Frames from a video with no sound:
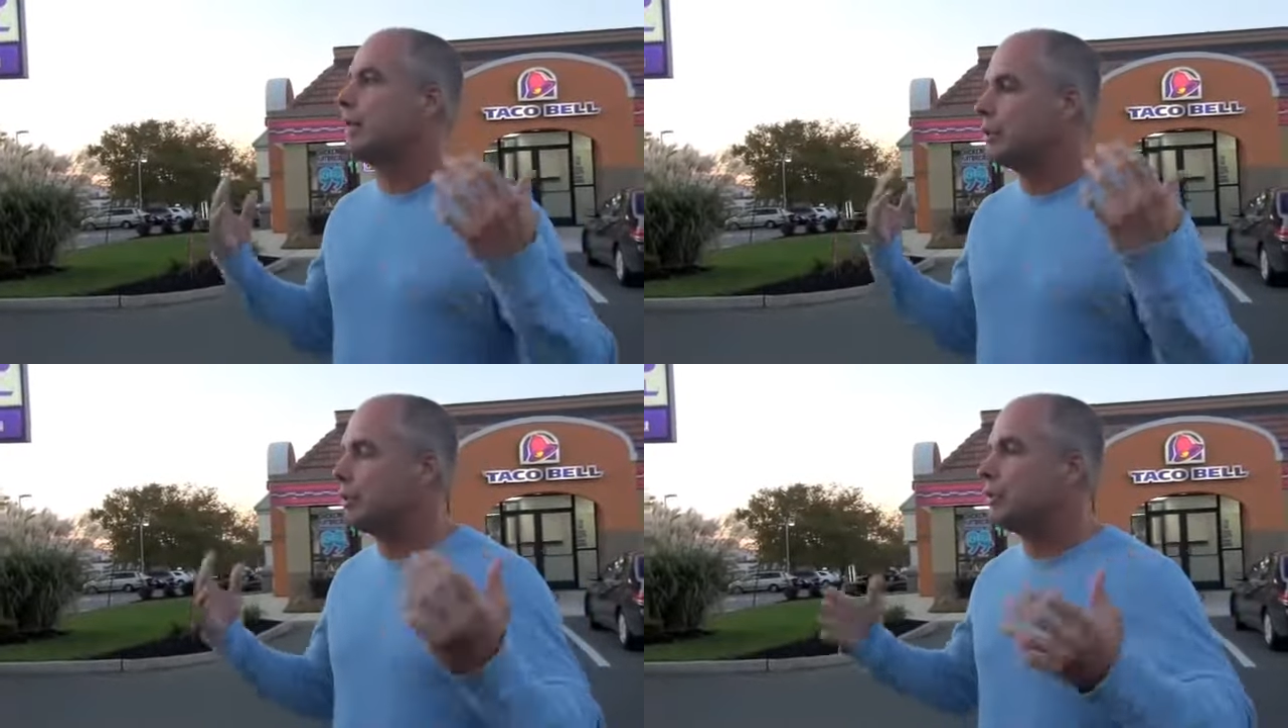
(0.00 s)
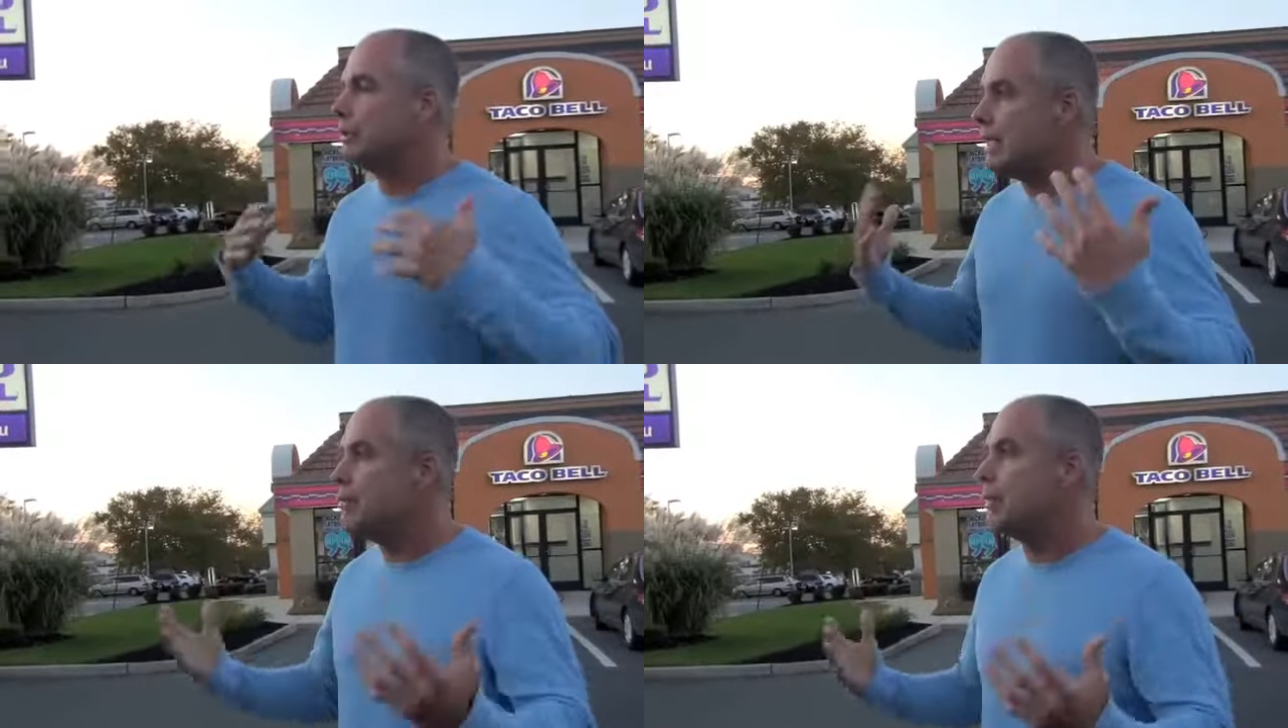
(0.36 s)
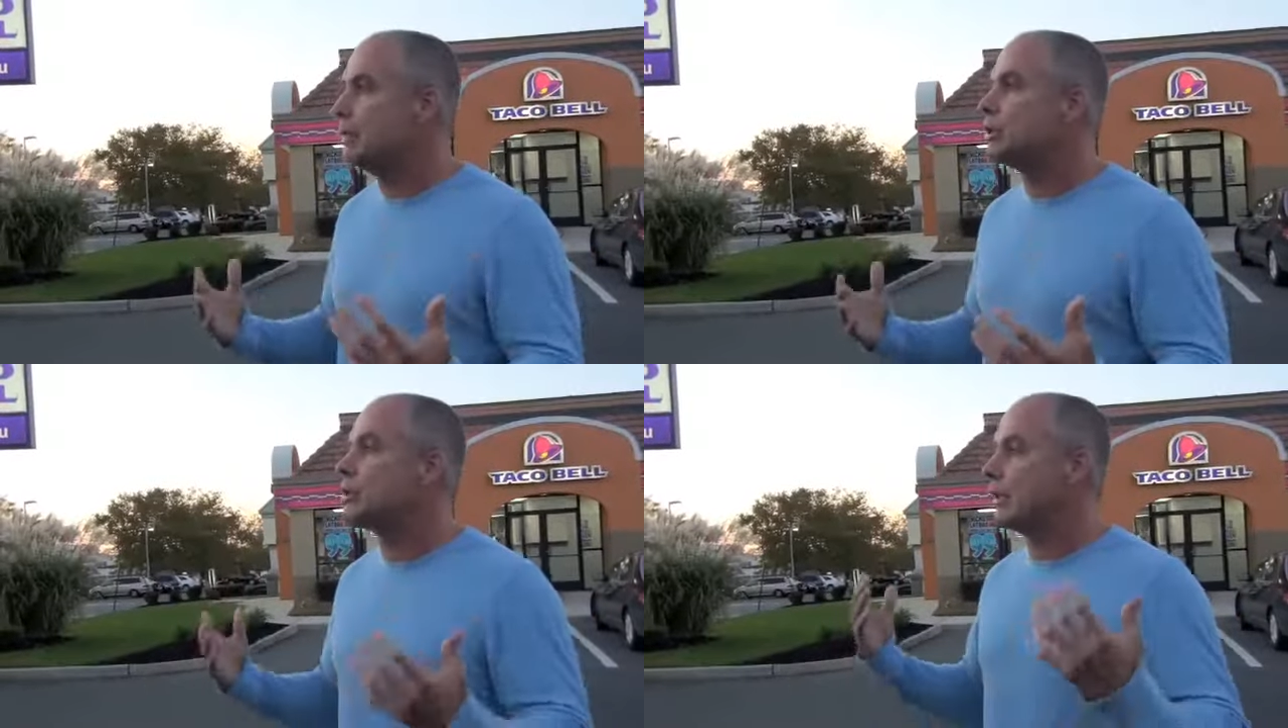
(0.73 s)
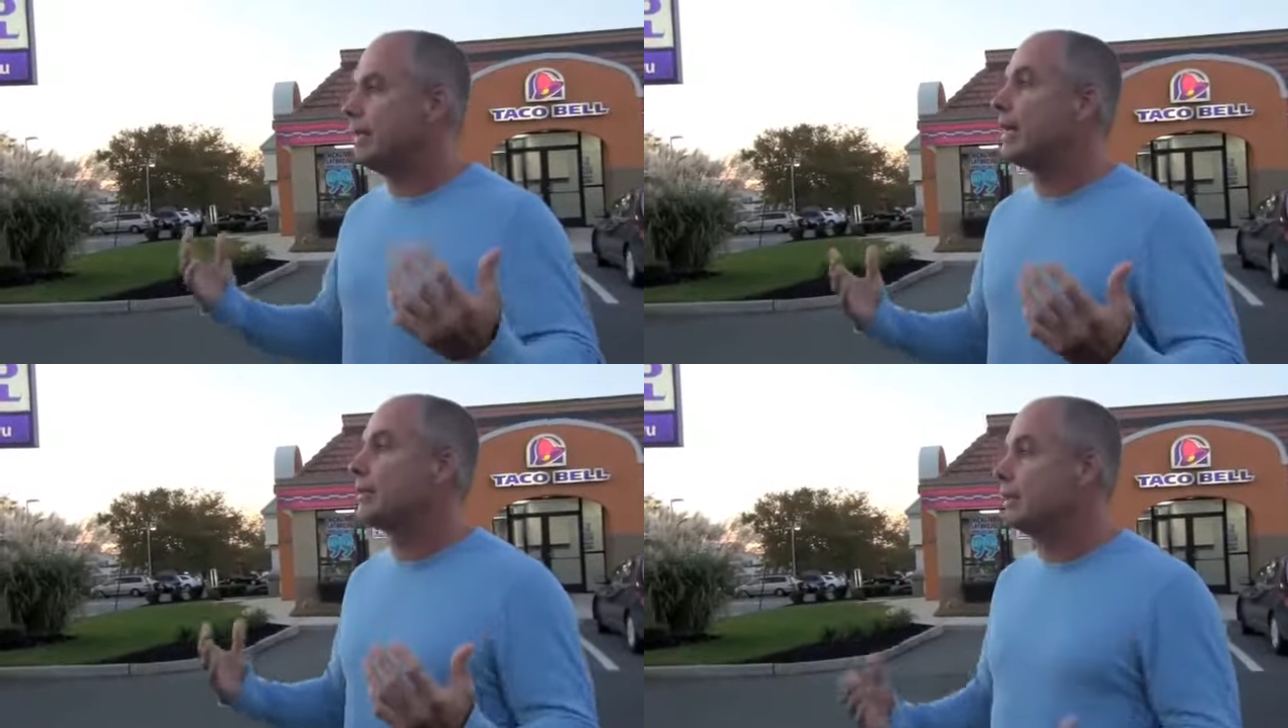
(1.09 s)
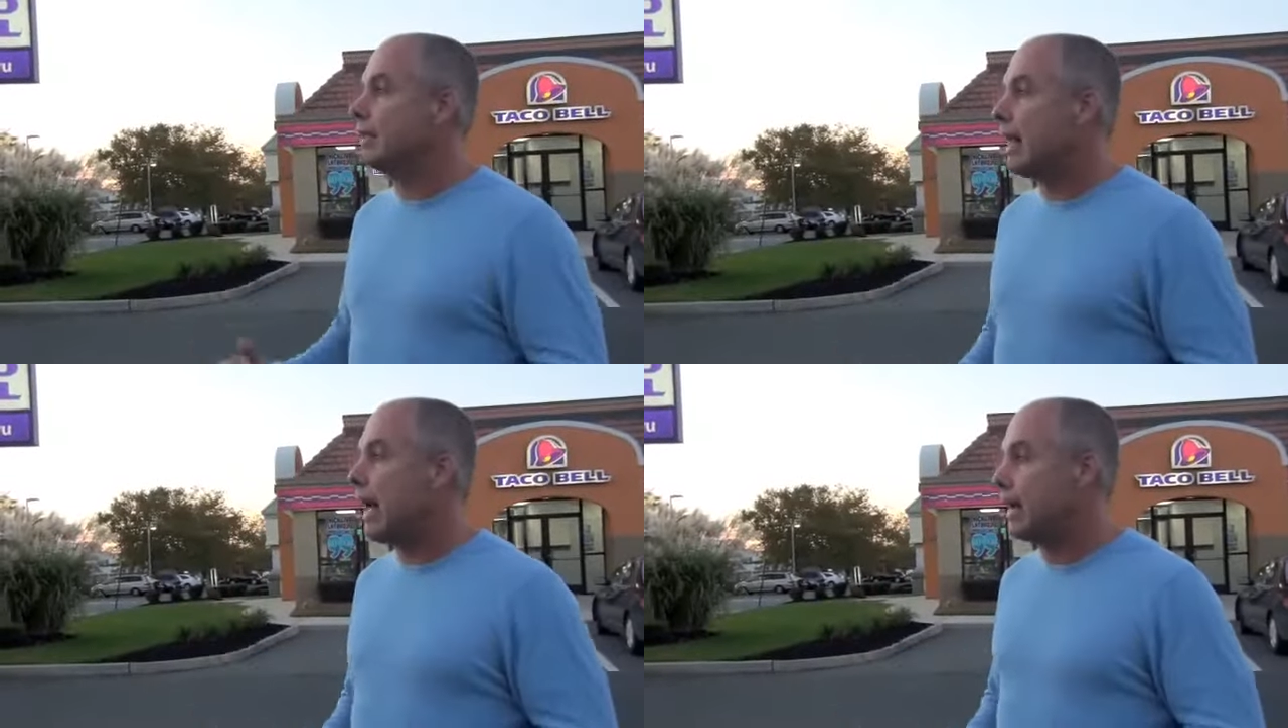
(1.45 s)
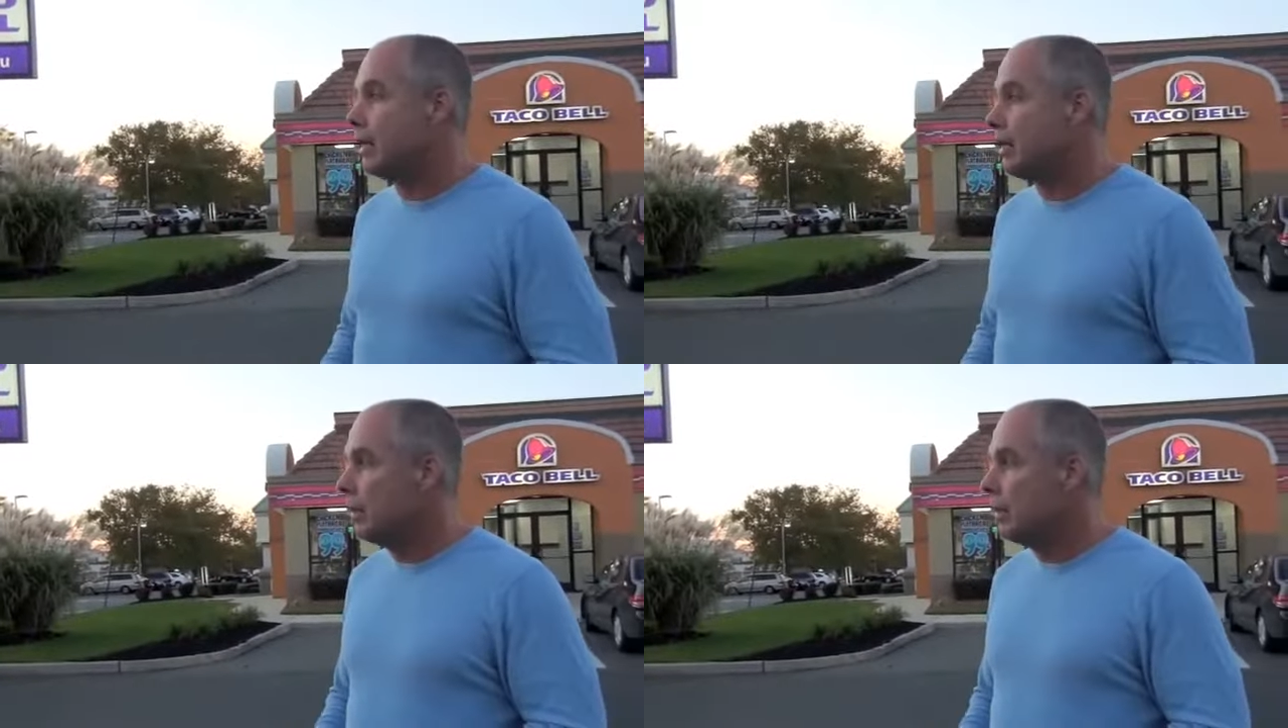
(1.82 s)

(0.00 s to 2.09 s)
Like there are demons connected to that.